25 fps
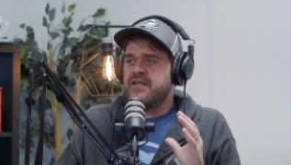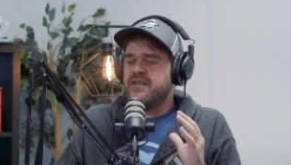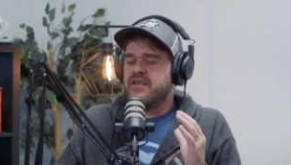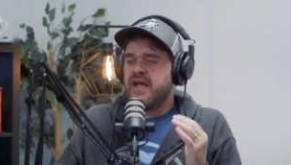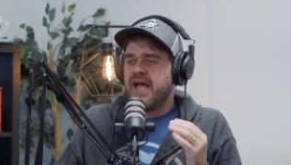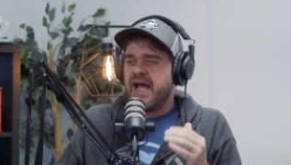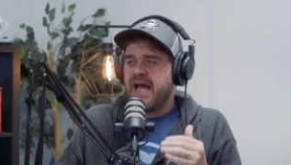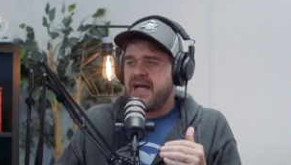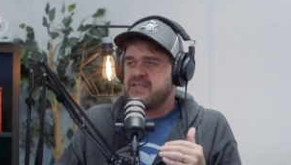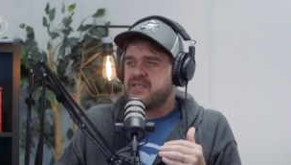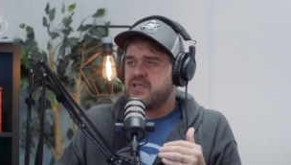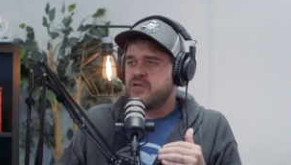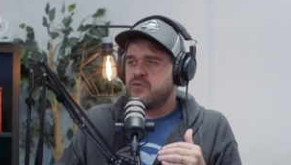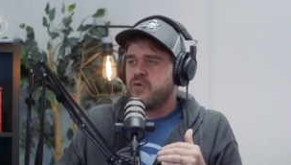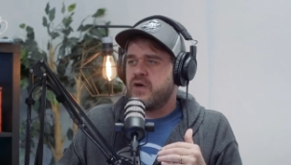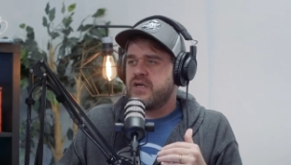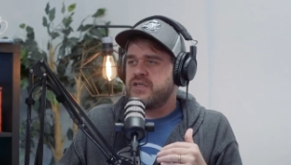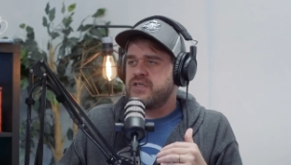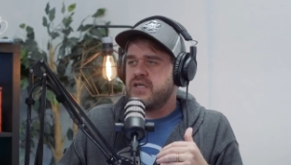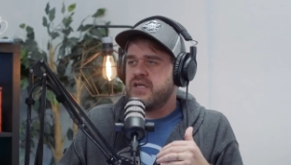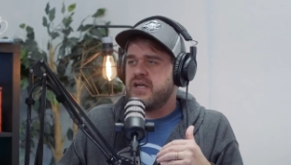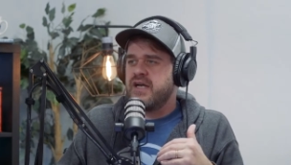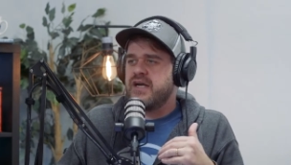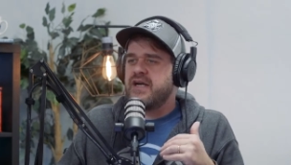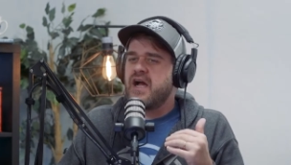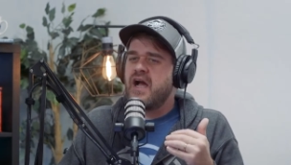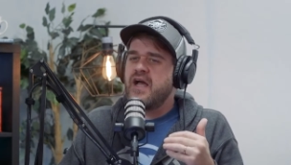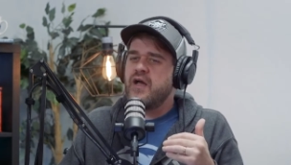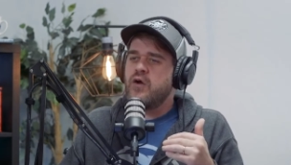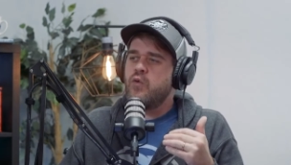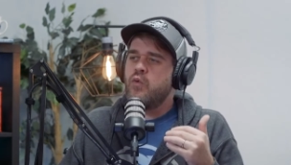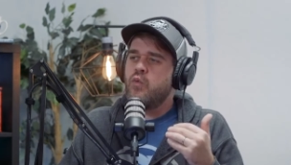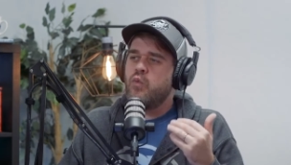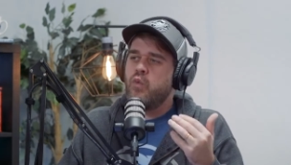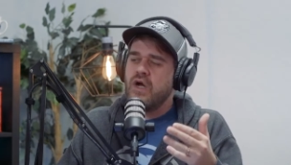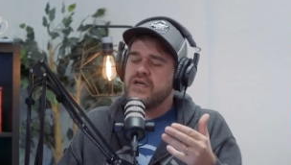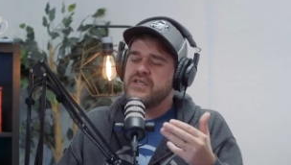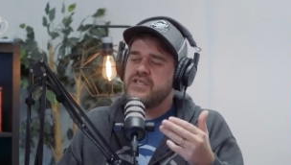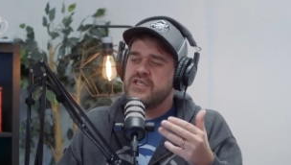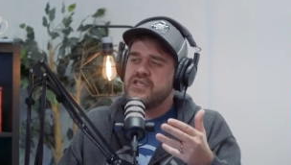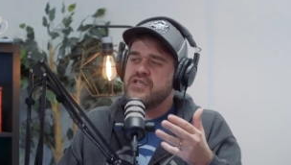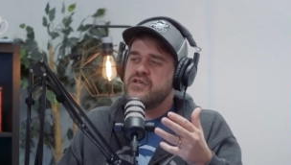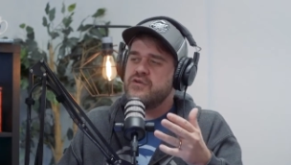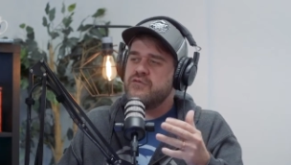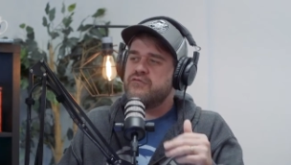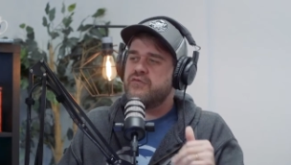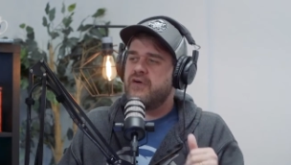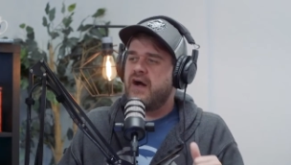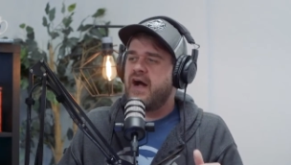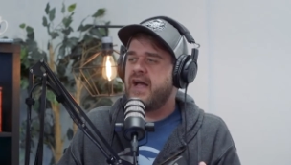that asked the question, Kyle, what do
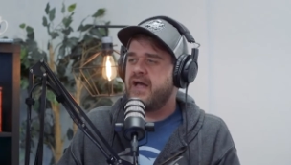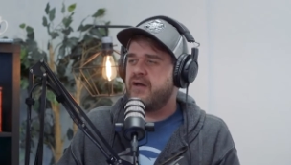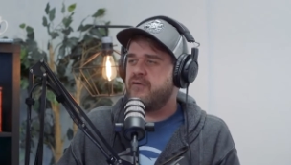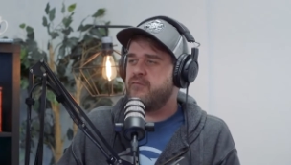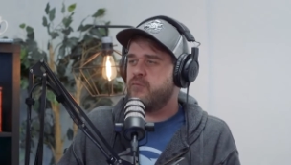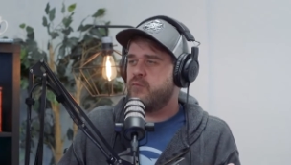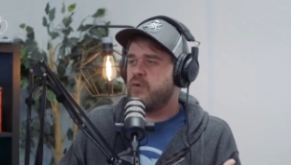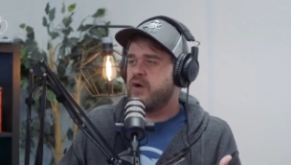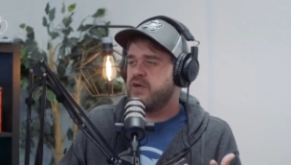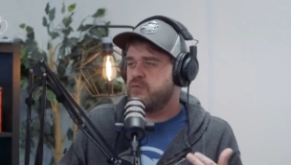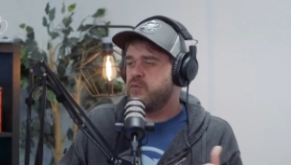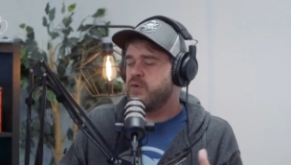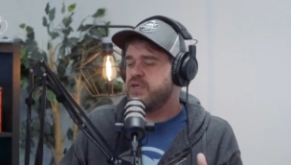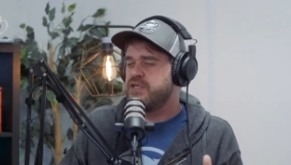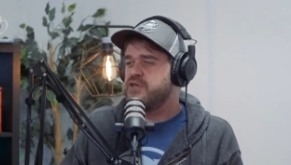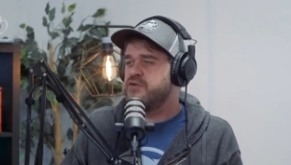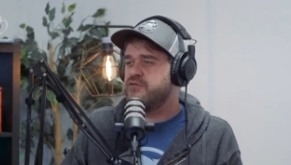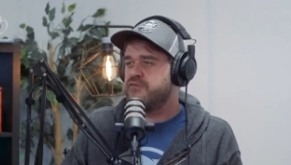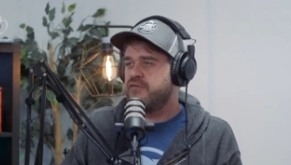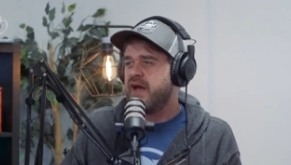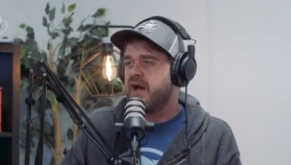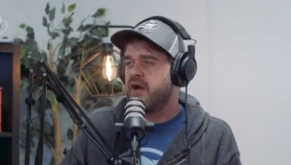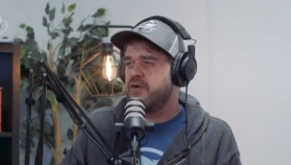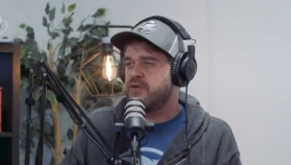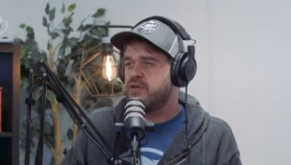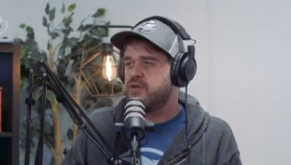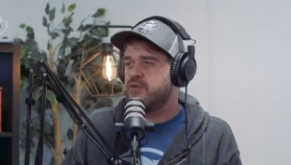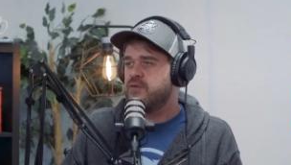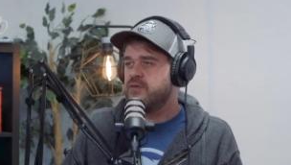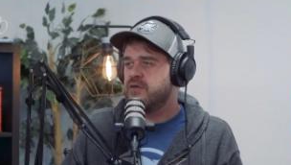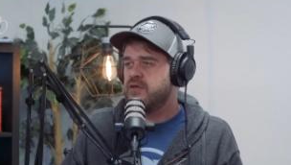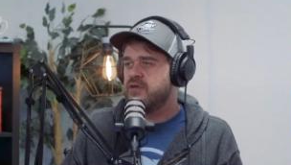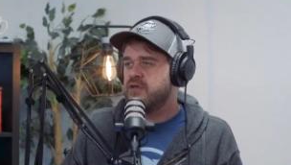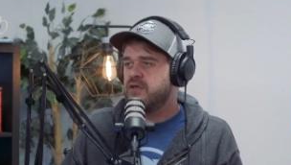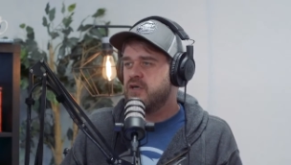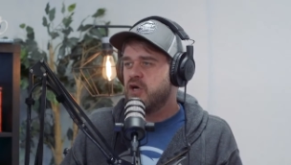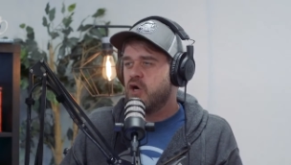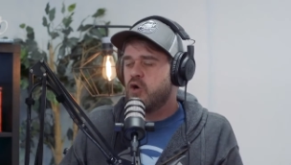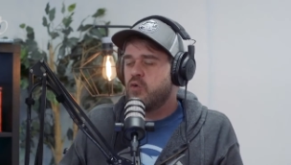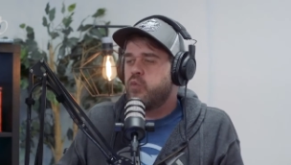you vi- what what do you value, mm-hmm.